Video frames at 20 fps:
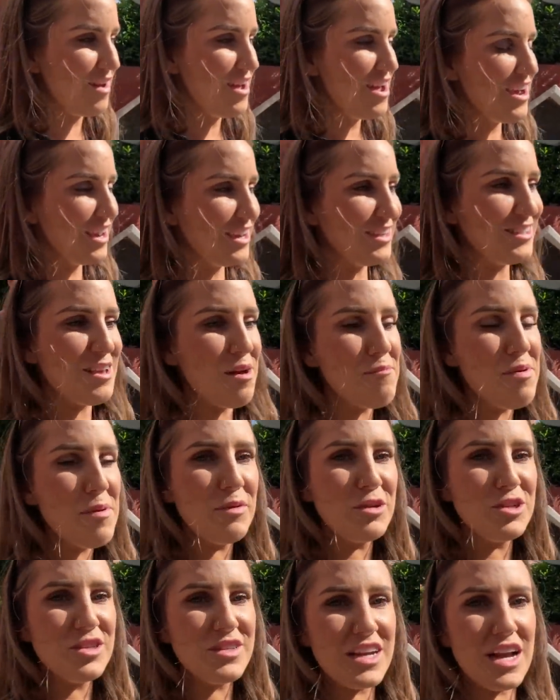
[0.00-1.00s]
Because some
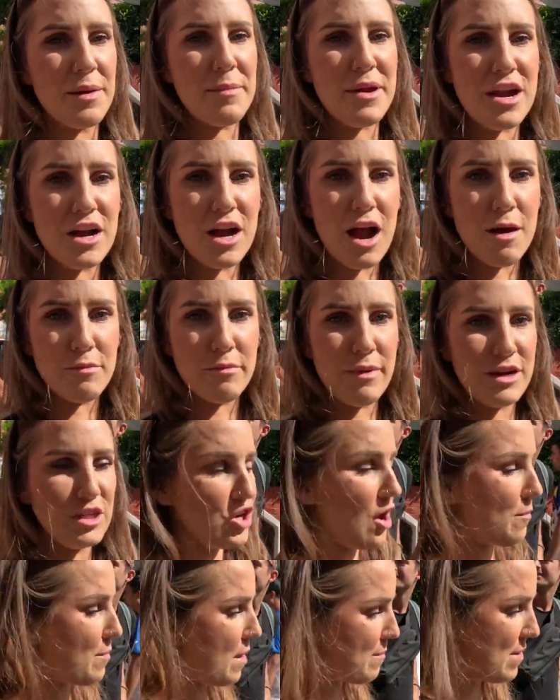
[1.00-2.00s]
people are just like, come here, come to my
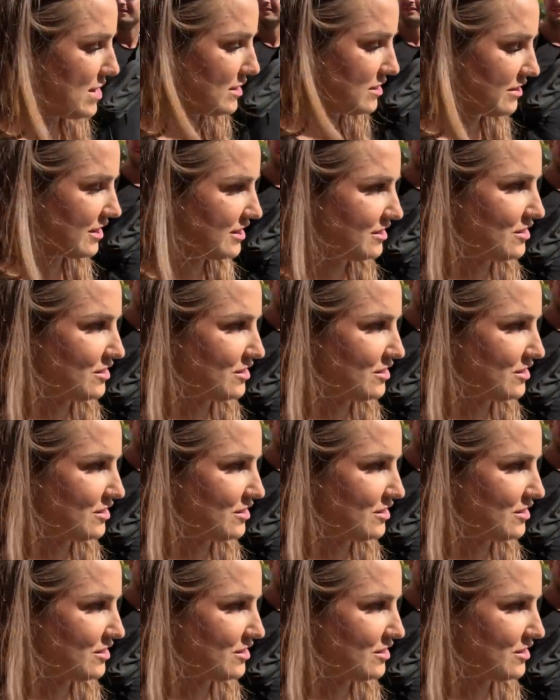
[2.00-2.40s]
shop, I painted